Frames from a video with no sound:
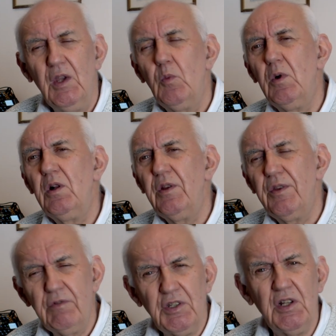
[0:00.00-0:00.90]
Well,
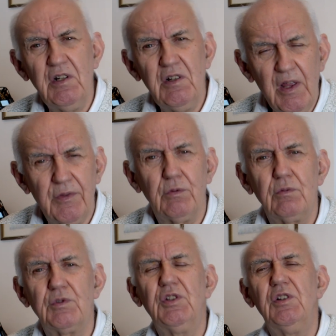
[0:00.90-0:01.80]
there is another
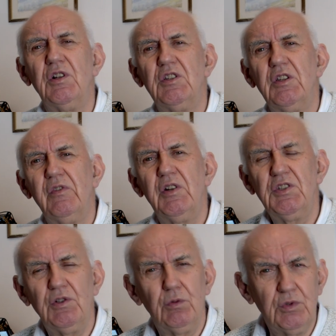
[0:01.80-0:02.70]
alternative, and
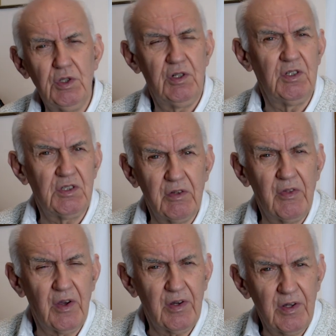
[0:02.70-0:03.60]
it's an alternative
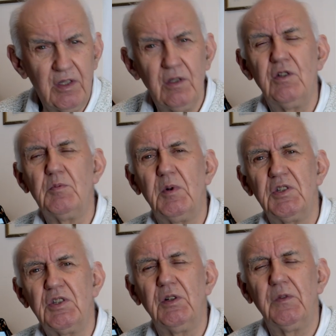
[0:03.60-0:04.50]
that I used
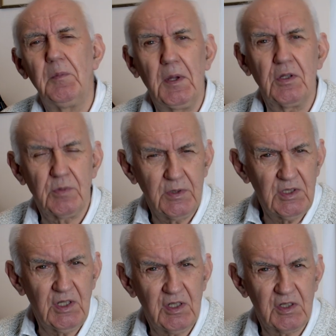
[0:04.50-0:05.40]
myself about
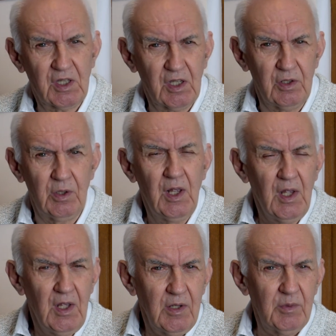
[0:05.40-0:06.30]
20 years ago
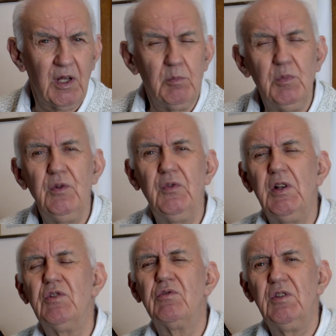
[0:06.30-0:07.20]
when I moved
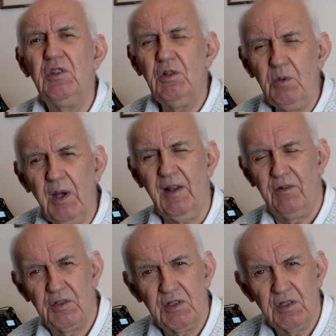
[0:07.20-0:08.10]
into a new
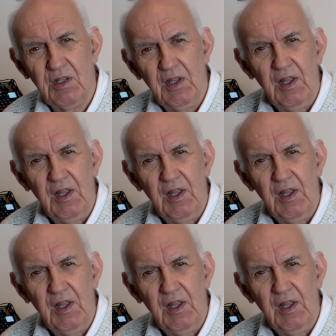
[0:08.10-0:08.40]
house.